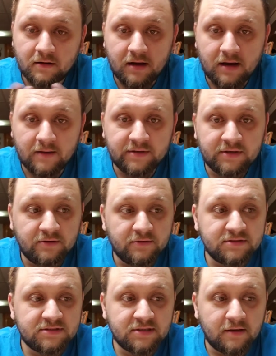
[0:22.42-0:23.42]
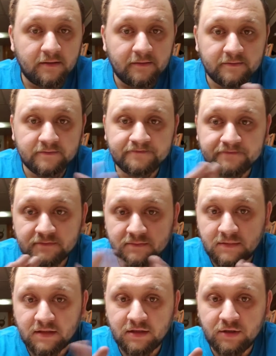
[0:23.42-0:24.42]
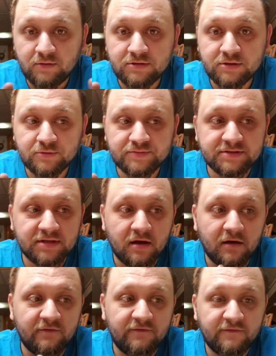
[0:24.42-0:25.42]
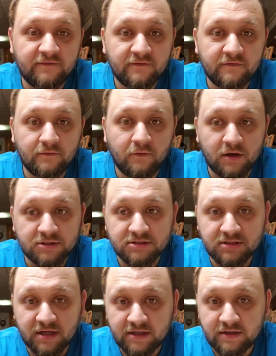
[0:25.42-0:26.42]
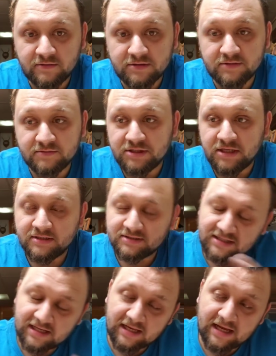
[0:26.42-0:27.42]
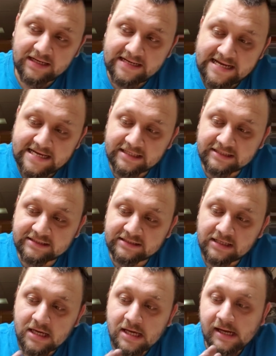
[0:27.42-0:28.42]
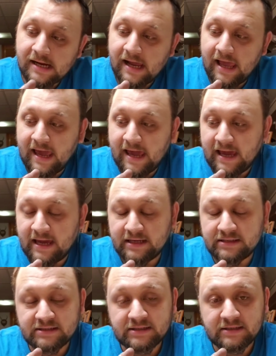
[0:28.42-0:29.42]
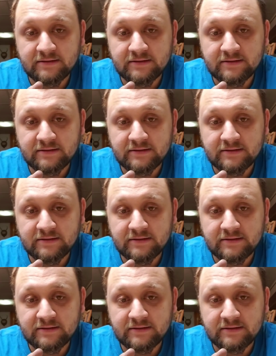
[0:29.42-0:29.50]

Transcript: I've been doing some YouTube stuff, watching a lot of YouTube channels, getting ideas, and